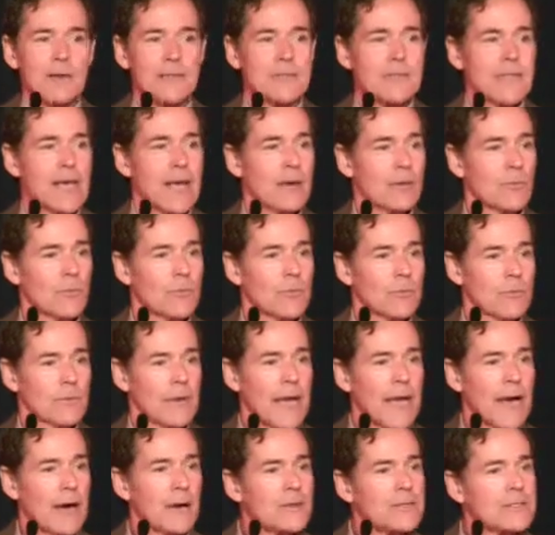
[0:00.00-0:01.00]
does
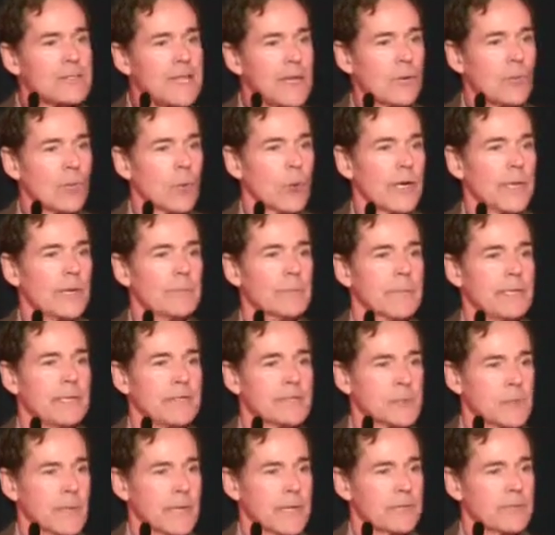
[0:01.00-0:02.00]
that work
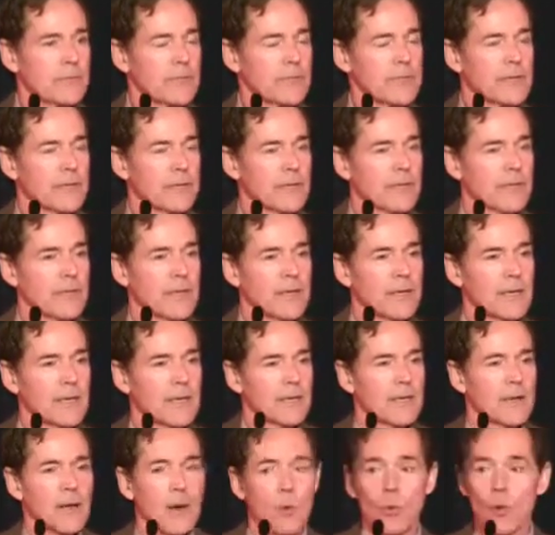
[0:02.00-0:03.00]
administratively?
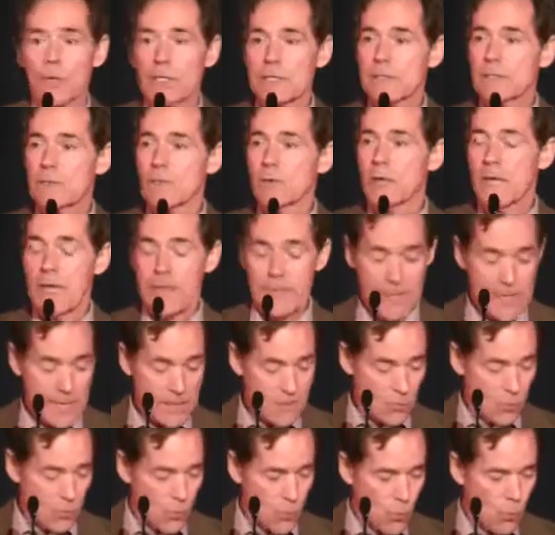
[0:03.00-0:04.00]
Where
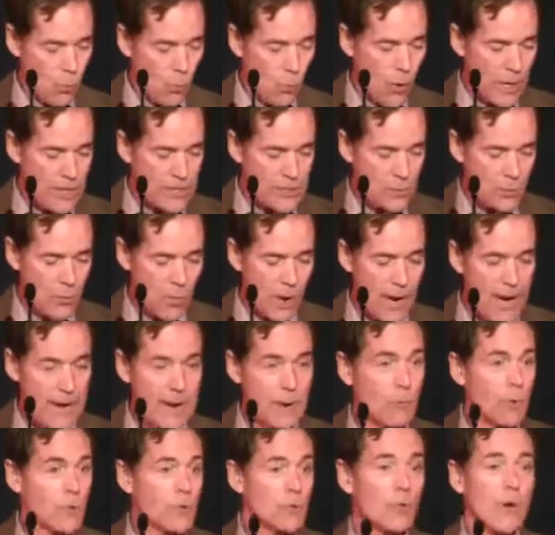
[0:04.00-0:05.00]

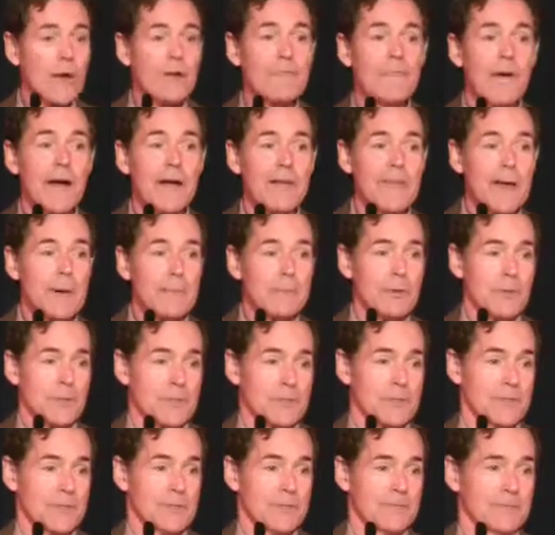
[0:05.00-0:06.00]
do I find that
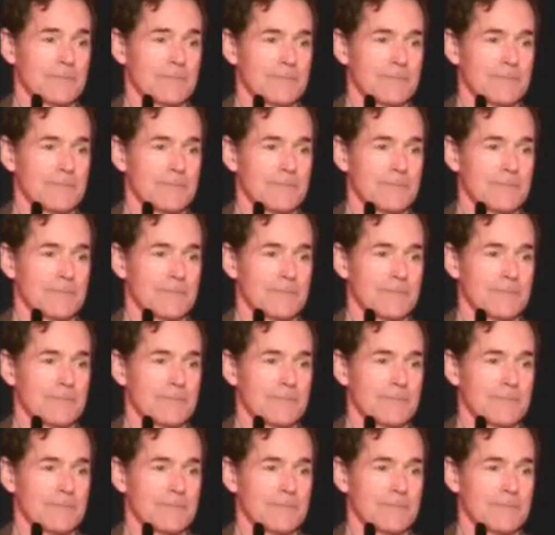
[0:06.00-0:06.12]
person?